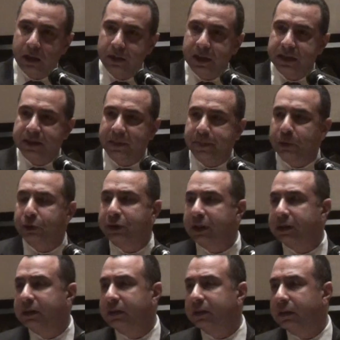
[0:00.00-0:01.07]
They
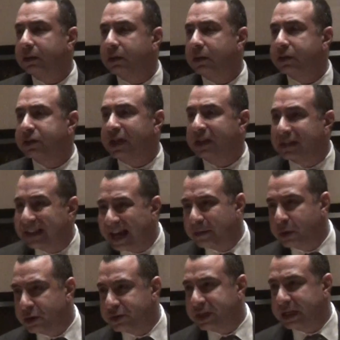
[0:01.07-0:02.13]
supported
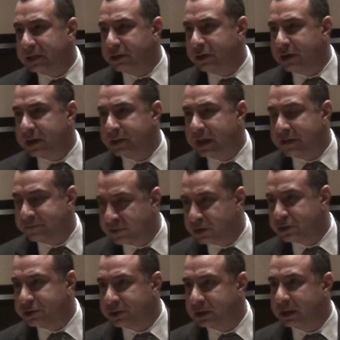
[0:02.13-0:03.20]
Saddam Hussein during the
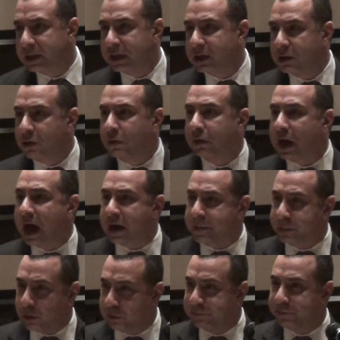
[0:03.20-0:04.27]
first
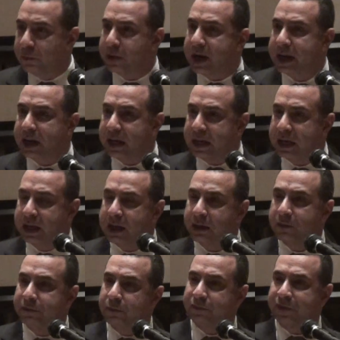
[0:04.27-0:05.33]
Gulf War
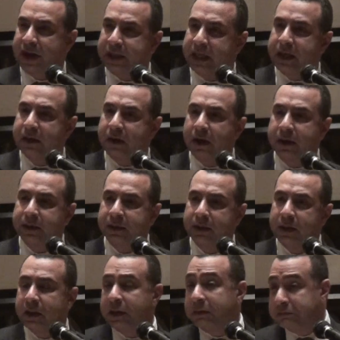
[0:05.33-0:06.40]
fighting Iran,
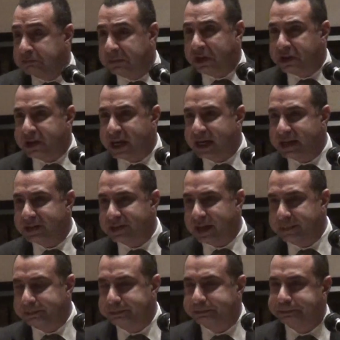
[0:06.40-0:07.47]
turned against them.